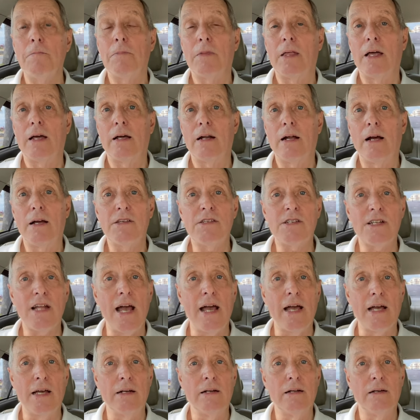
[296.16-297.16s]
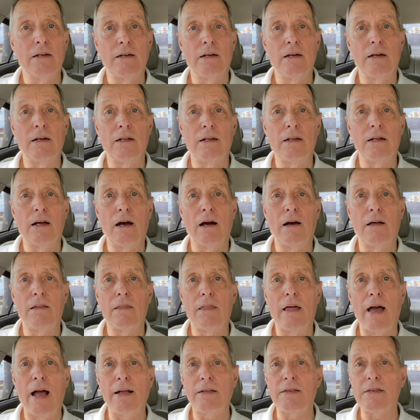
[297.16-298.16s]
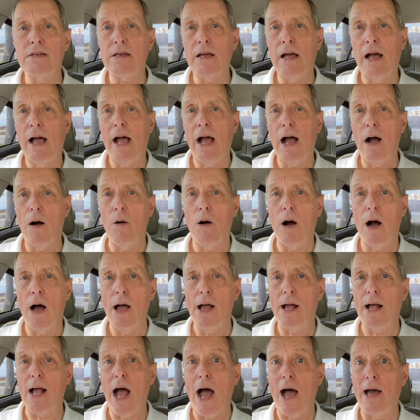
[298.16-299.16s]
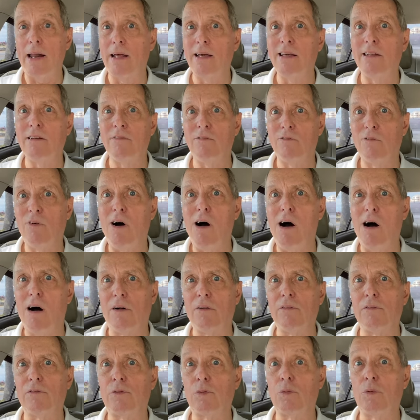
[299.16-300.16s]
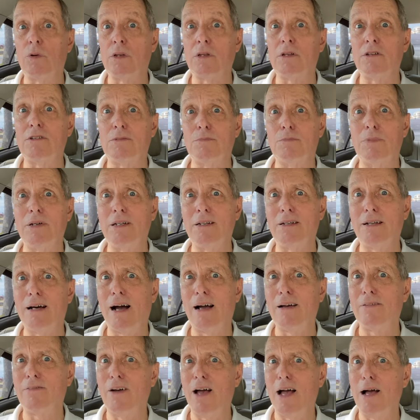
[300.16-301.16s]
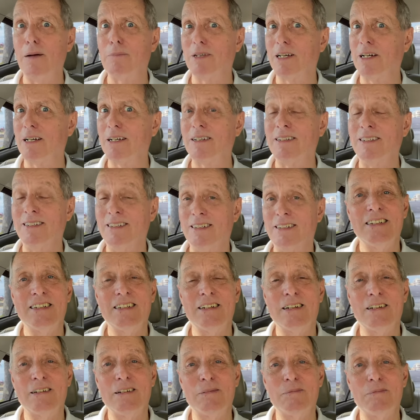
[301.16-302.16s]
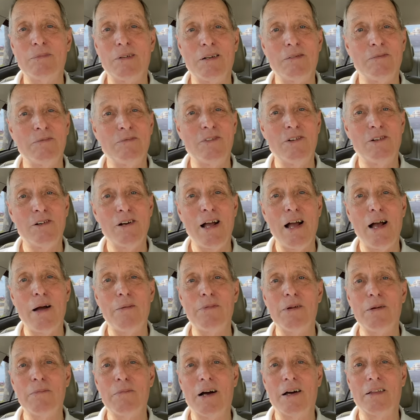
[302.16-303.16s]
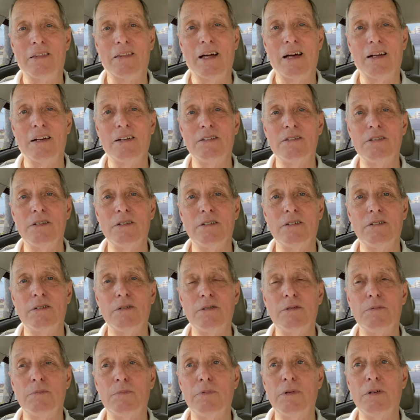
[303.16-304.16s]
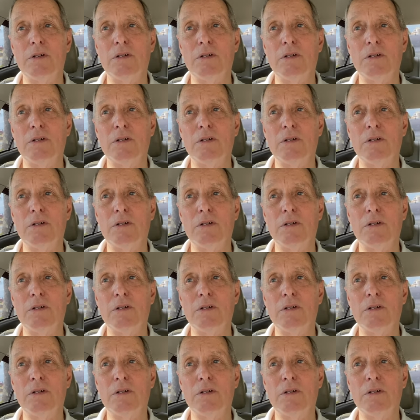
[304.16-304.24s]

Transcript: And I stayed. And uh, that's how I got involved with this big Thai family. I'm very happy about that. It's, it's, it's been